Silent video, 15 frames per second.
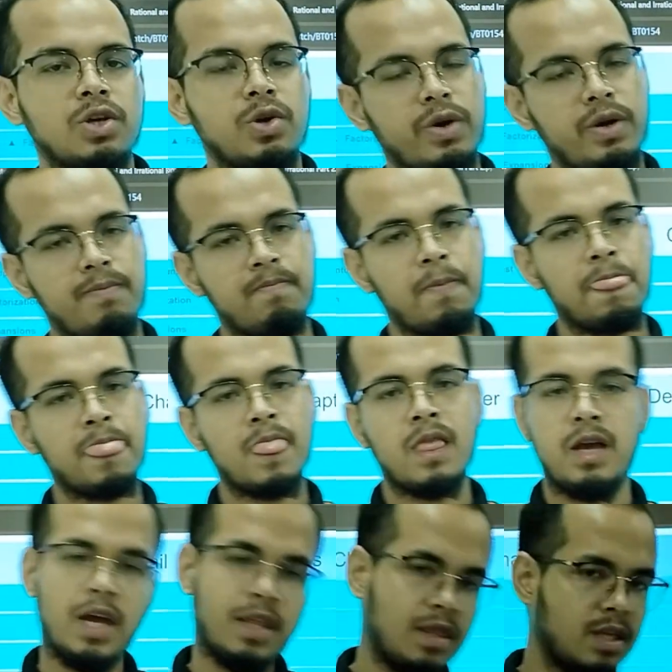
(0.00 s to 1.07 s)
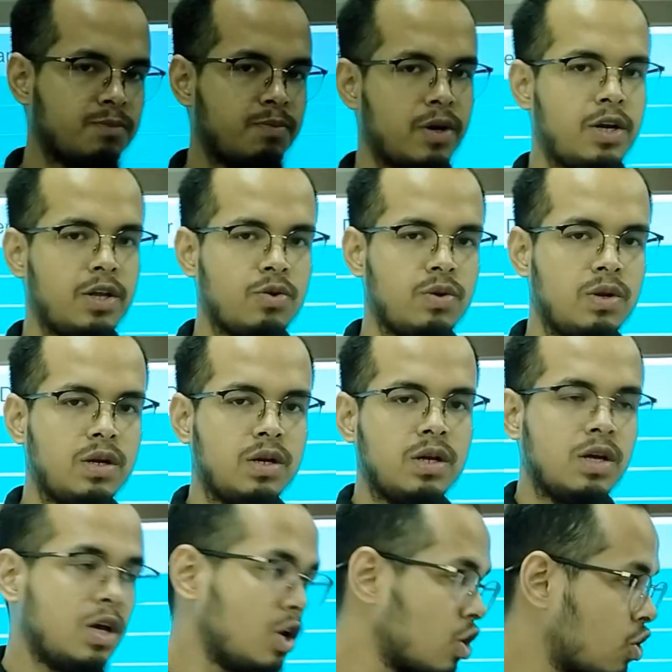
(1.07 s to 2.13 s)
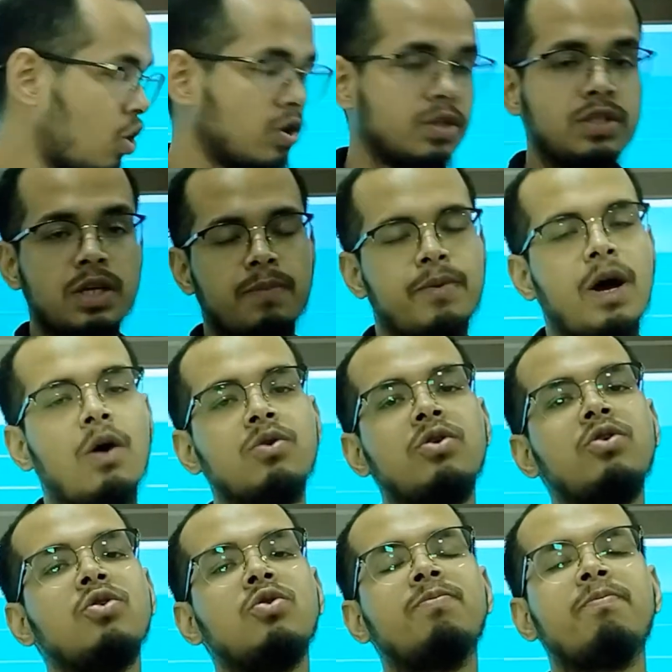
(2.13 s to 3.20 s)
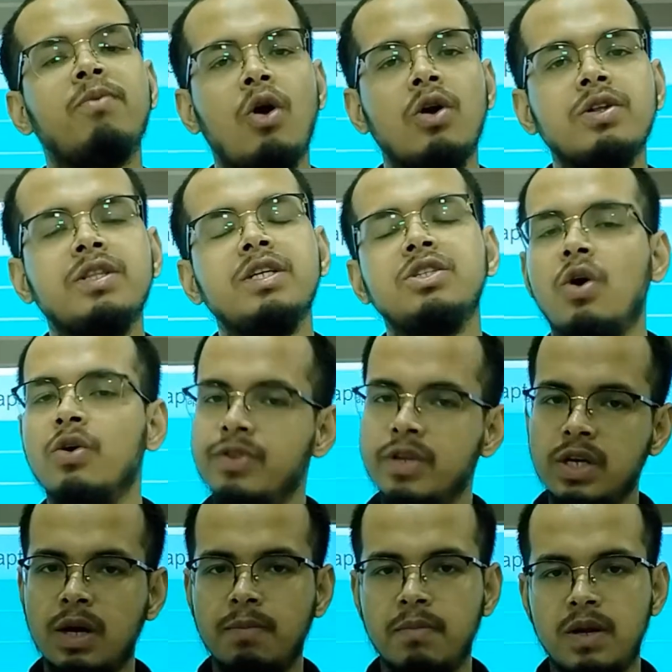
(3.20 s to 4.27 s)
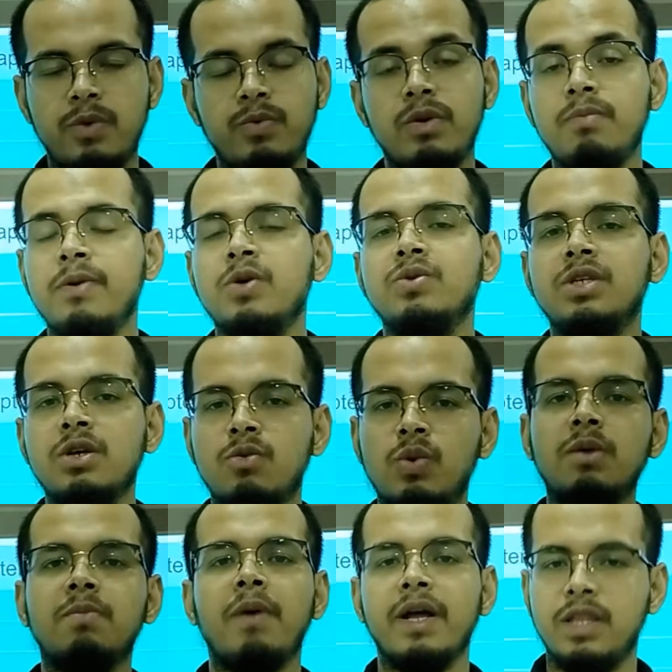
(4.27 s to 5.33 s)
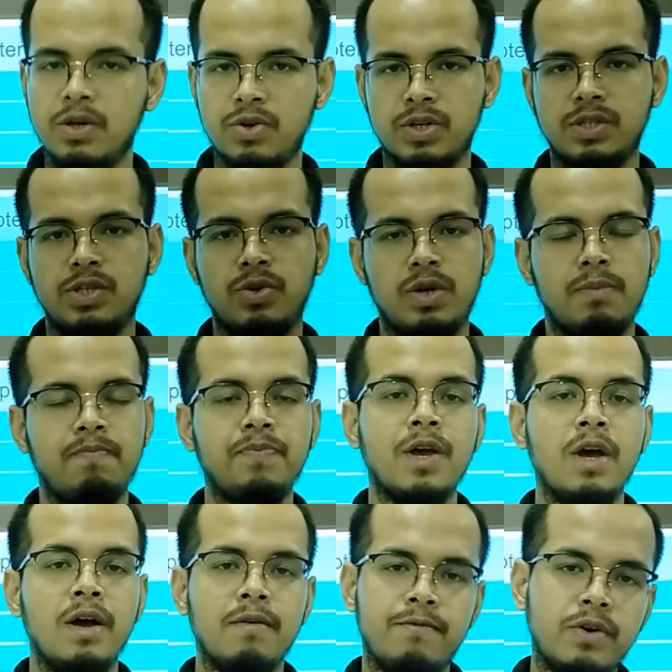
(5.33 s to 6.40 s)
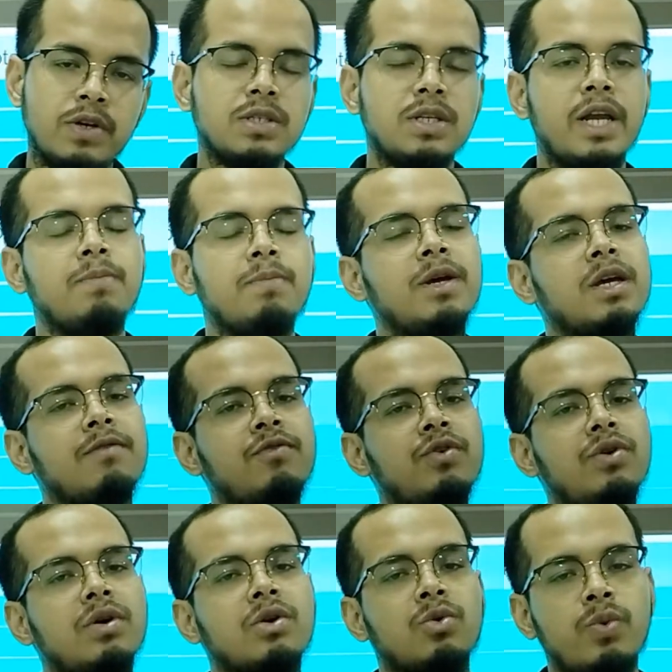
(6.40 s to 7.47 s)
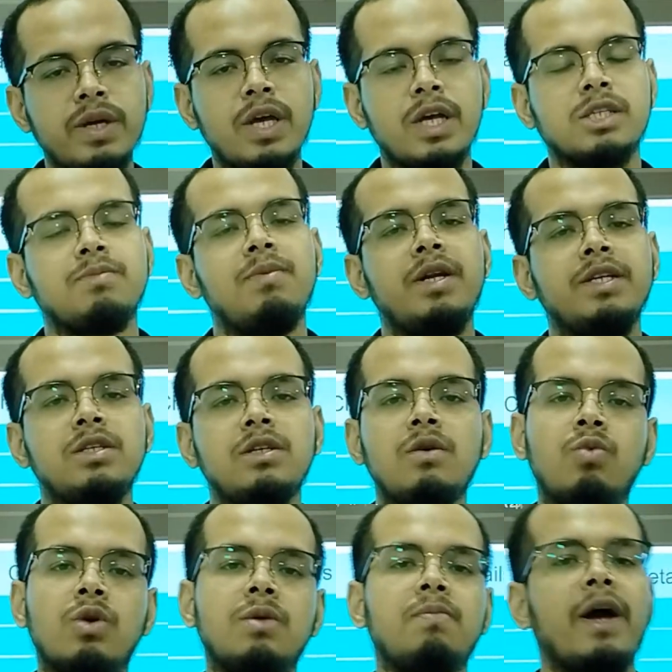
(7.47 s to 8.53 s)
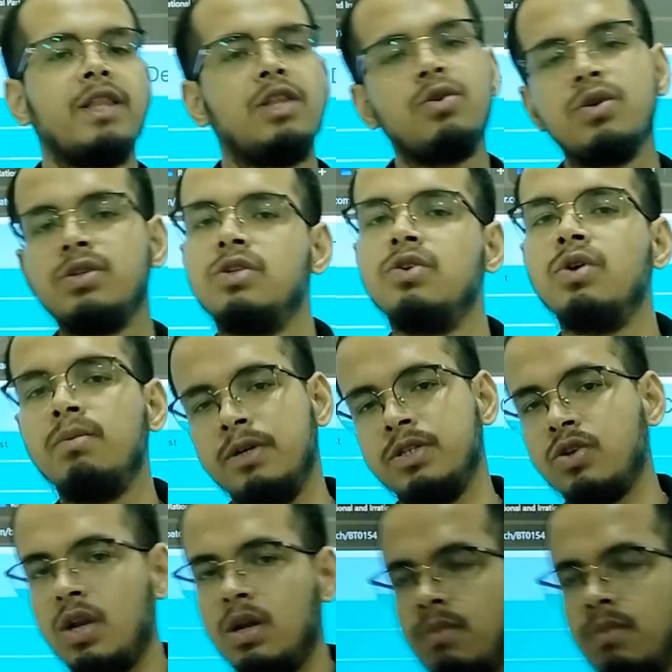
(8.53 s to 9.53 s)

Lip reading: theorem. In this particular concept, how to plot this on the number line, we'll be using what? Pythagoras theorem. First, let me give you a quick explanation of what Pythagoras theorem is all